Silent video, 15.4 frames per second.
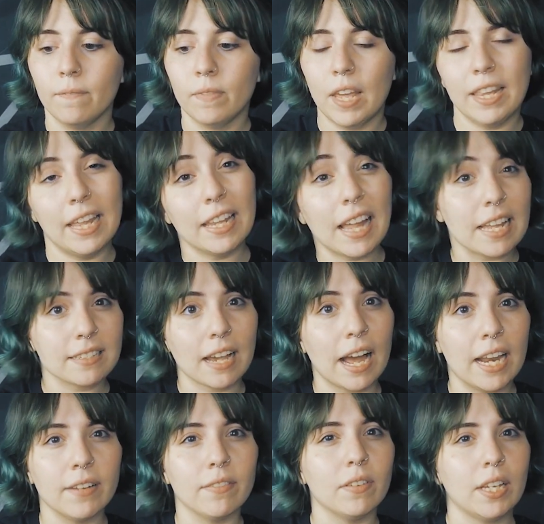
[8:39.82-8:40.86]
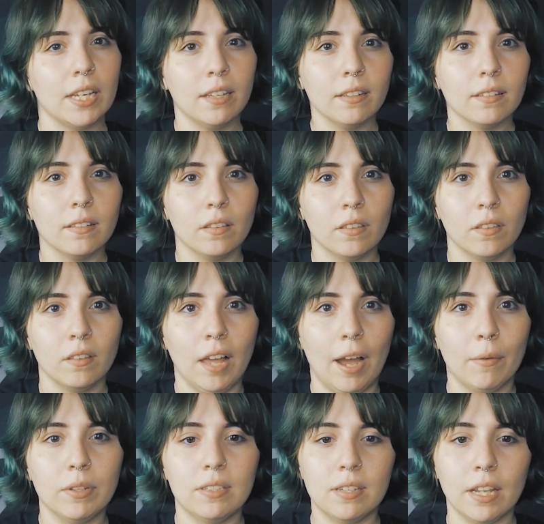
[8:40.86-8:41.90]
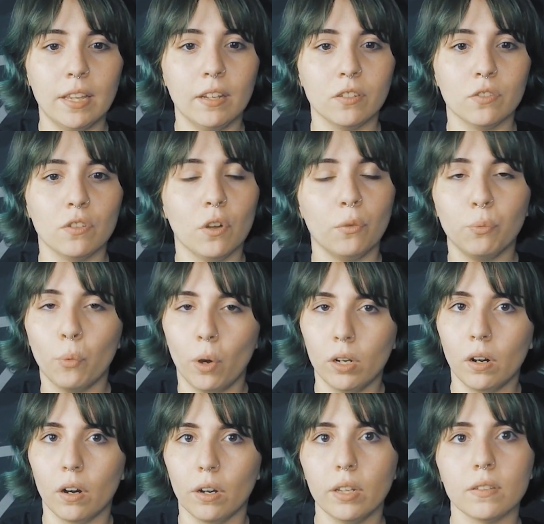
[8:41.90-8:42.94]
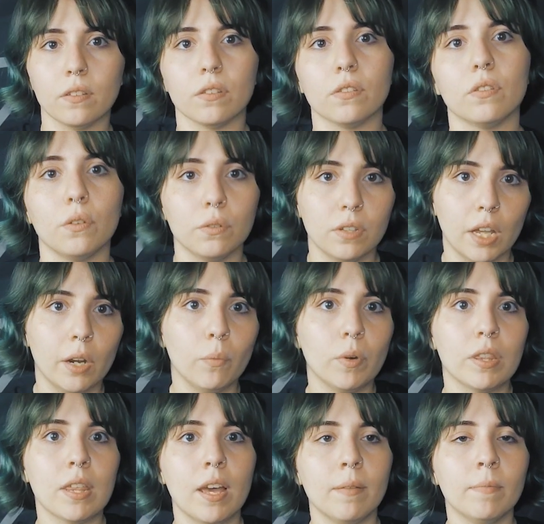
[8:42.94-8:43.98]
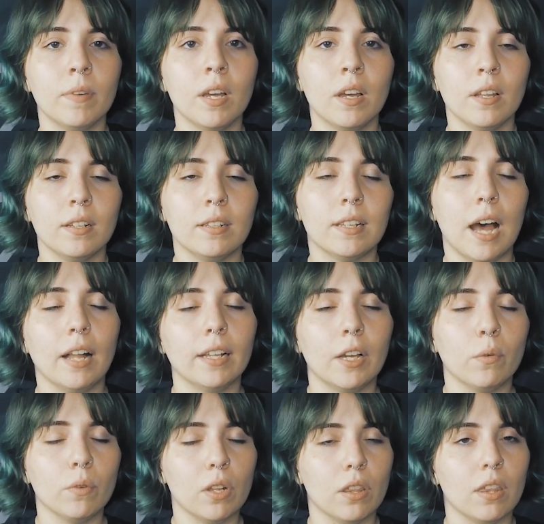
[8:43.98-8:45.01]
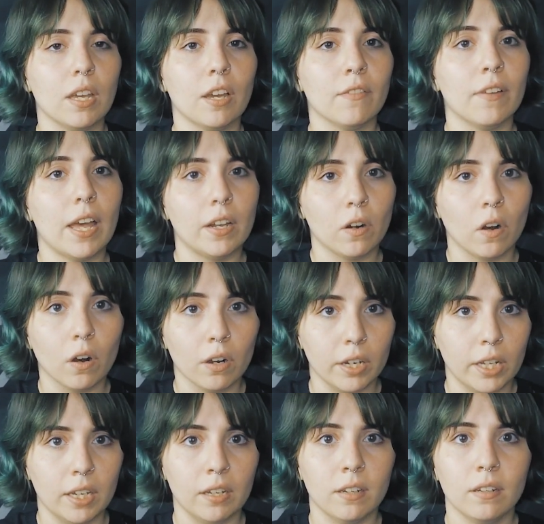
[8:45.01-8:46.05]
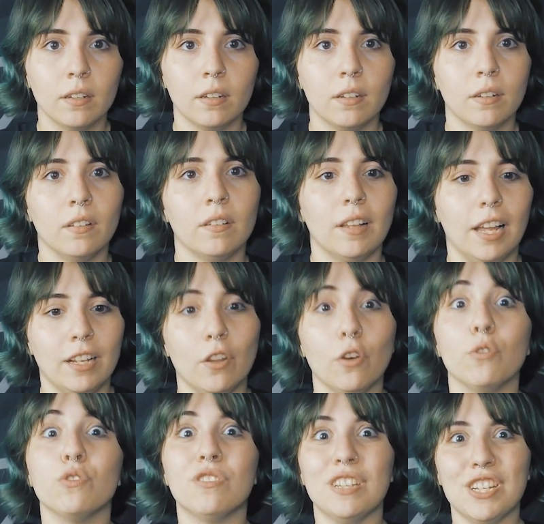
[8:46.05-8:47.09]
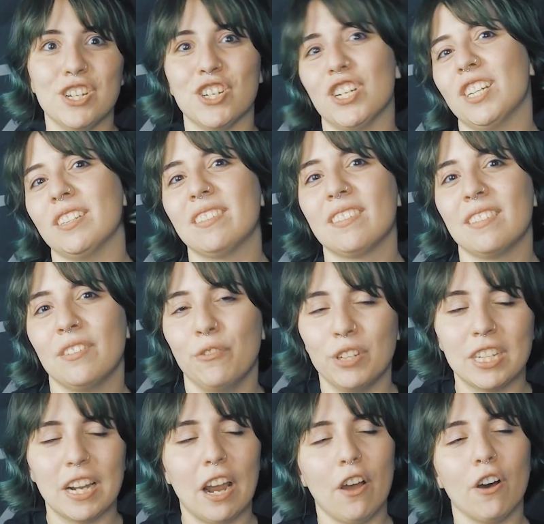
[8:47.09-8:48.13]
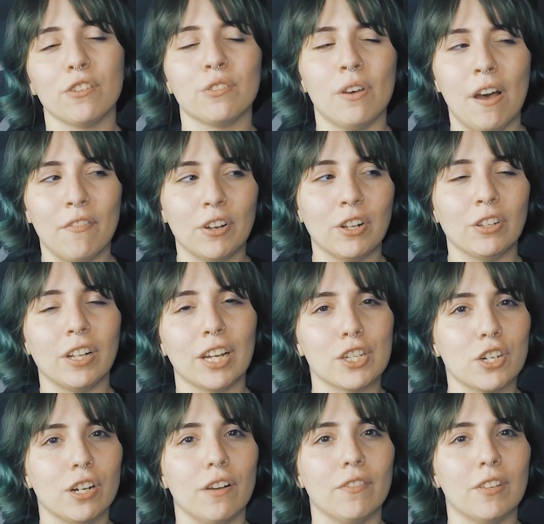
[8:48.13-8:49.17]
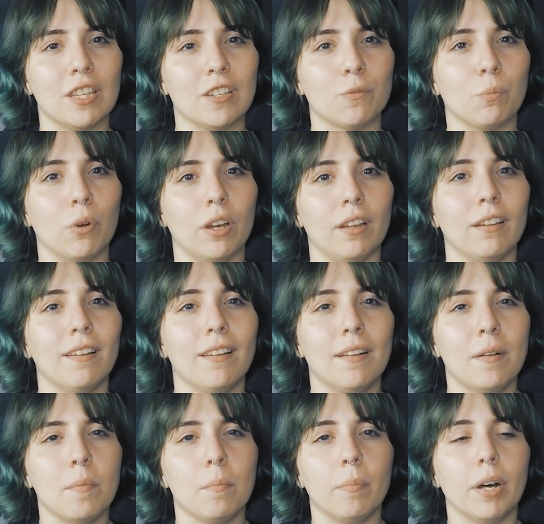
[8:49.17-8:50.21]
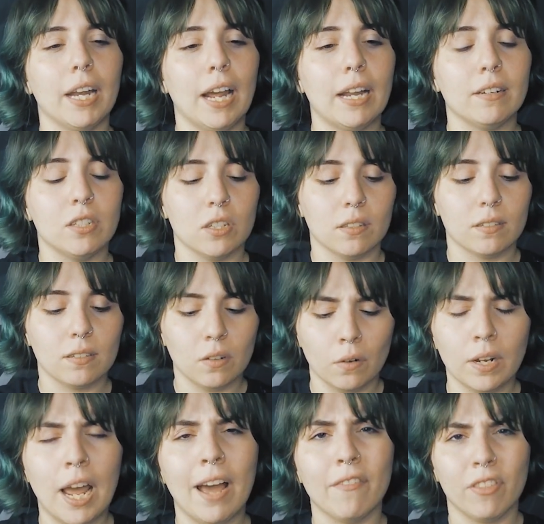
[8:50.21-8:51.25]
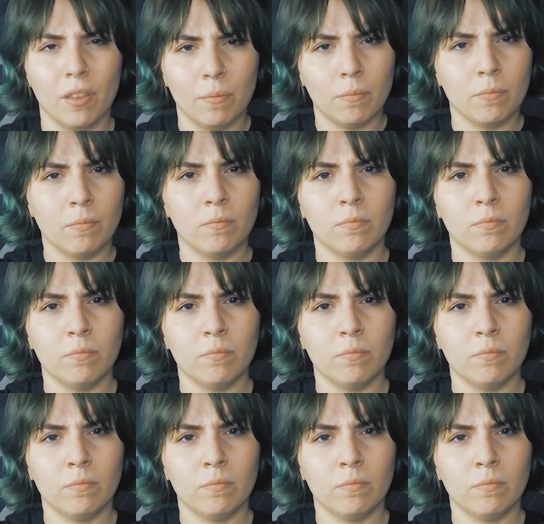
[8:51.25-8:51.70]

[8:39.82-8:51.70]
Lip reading: and then that's kind of it. I would say there's no one artist associated with them. Not like when you think of Ed Hardy and those t-shirts, which I also have a collection of at this point, but I just don't have them